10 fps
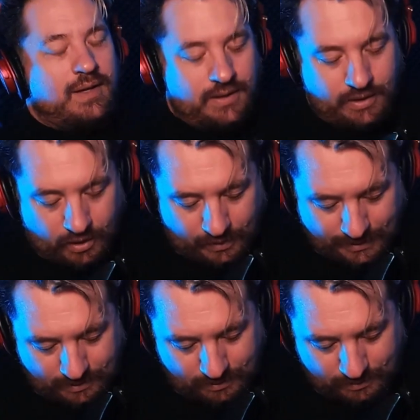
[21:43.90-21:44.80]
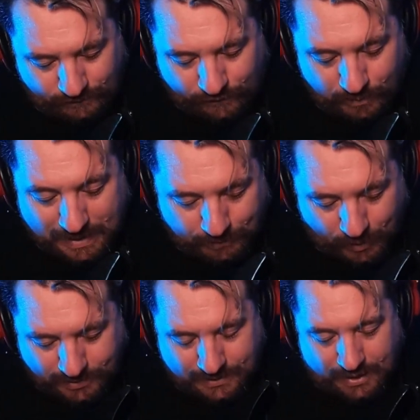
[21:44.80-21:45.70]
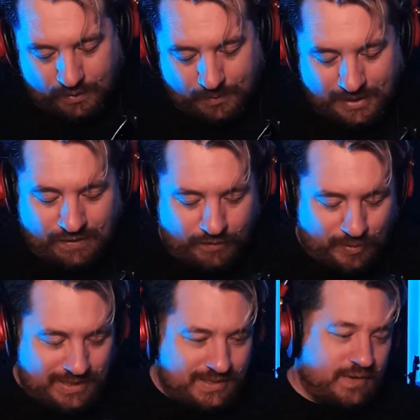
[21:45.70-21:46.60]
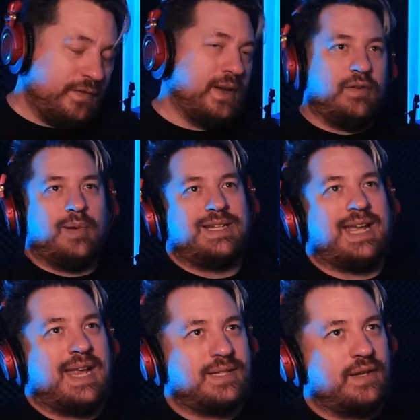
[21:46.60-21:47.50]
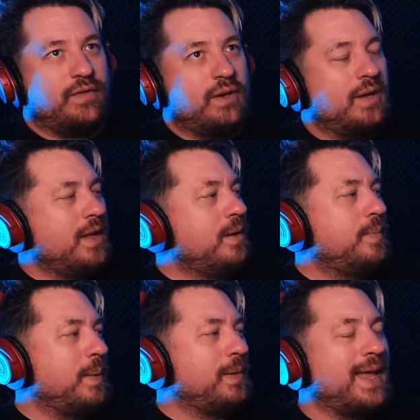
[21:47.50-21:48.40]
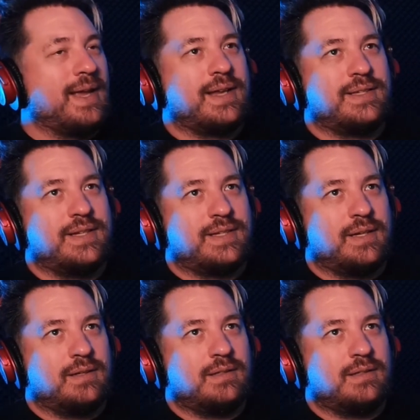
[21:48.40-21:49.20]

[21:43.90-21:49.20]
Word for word: you know, like, for me personally anyway, I mean, everybody's different, everybody's hands are different, but playing a consistent